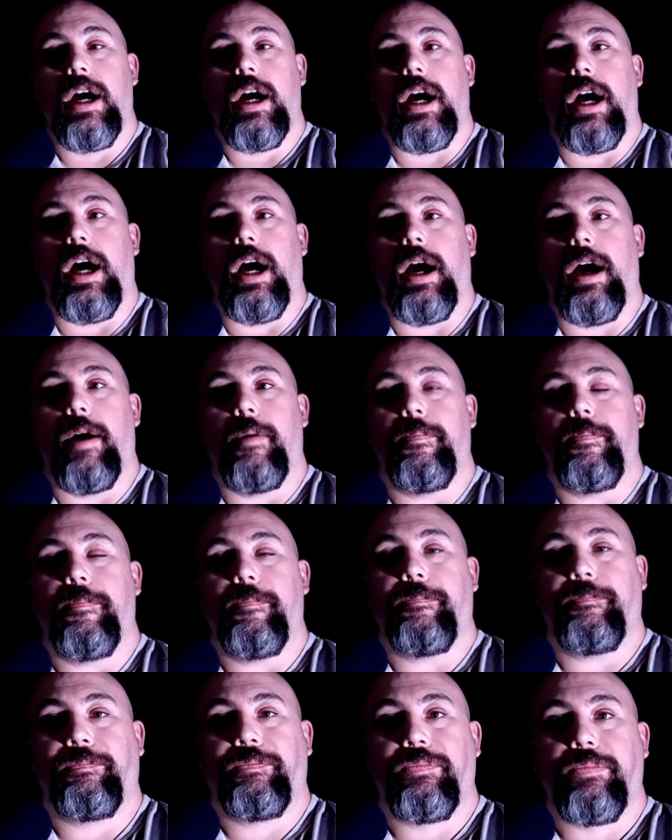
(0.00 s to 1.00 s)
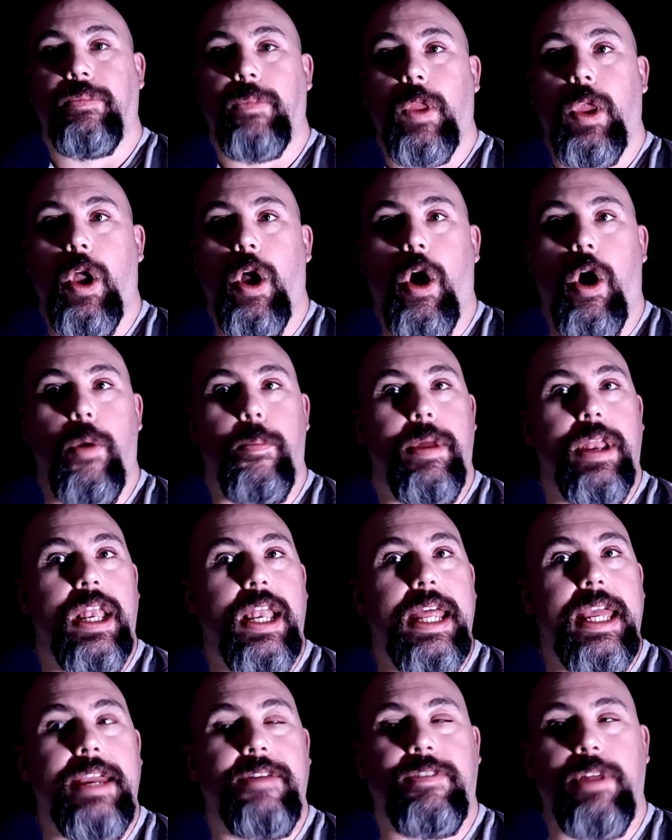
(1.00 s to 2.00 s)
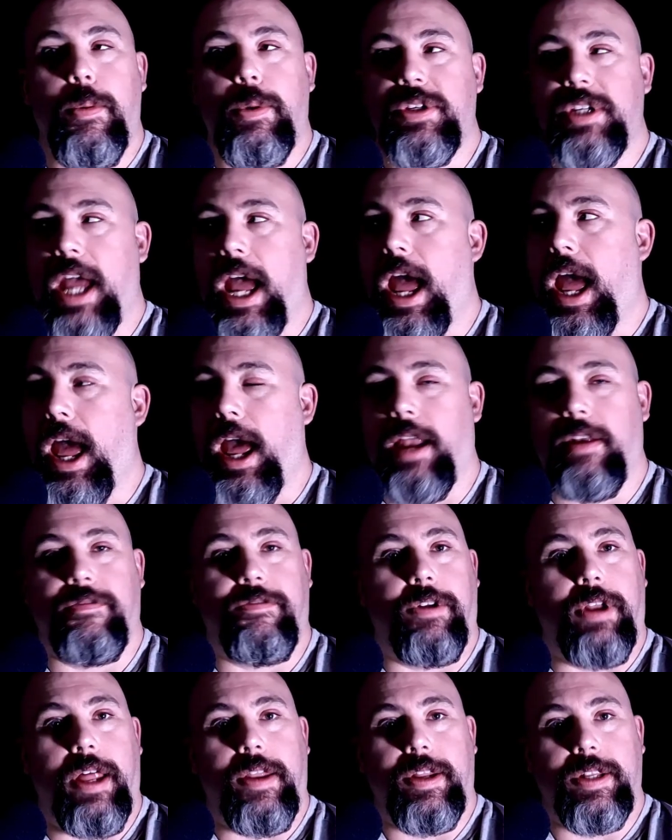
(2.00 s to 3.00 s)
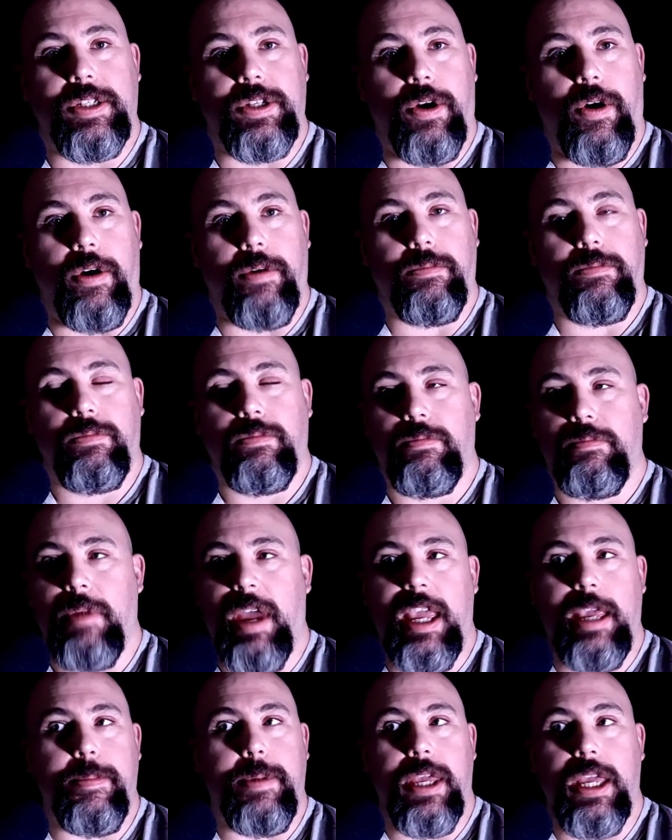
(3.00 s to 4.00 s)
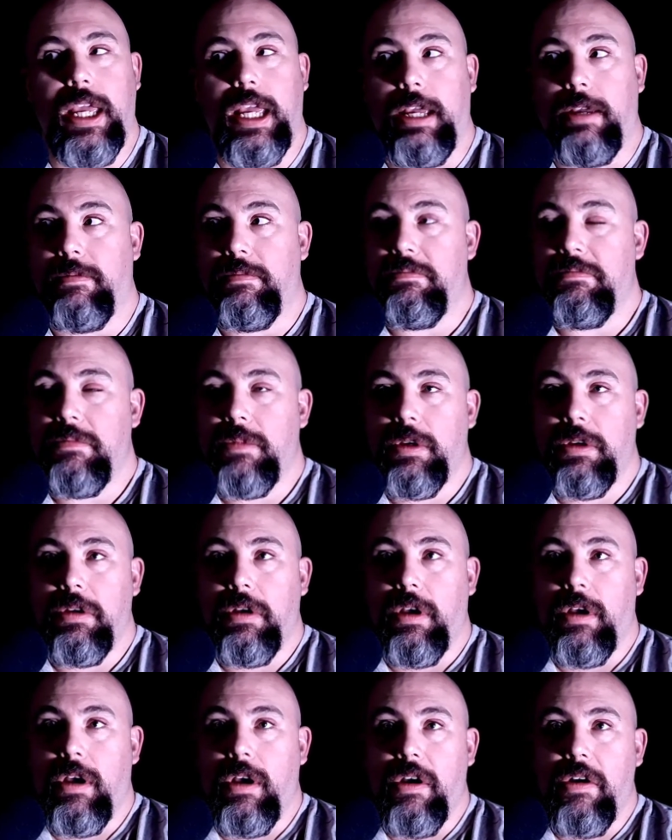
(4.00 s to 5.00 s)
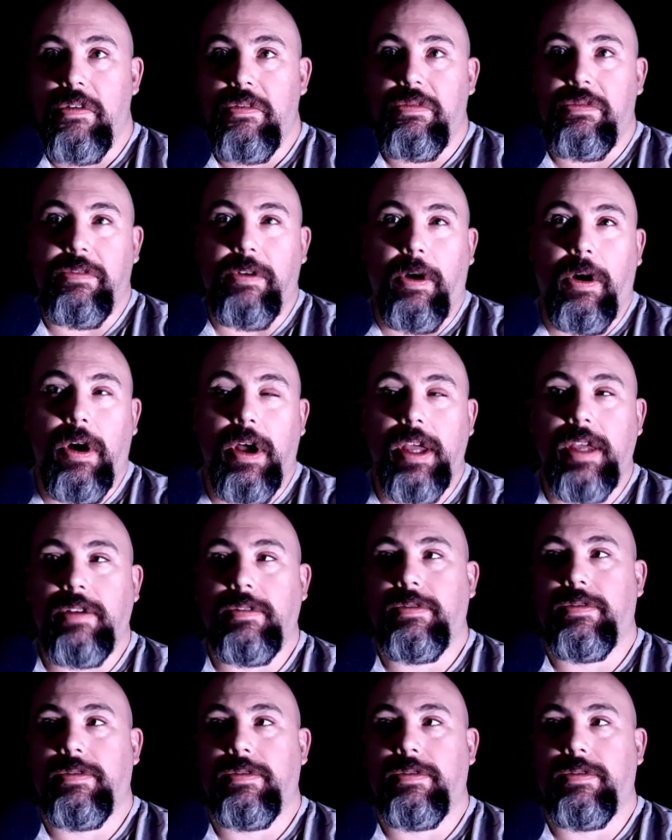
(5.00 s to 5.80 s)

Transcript: I believe there was a handful at the time, maybe 4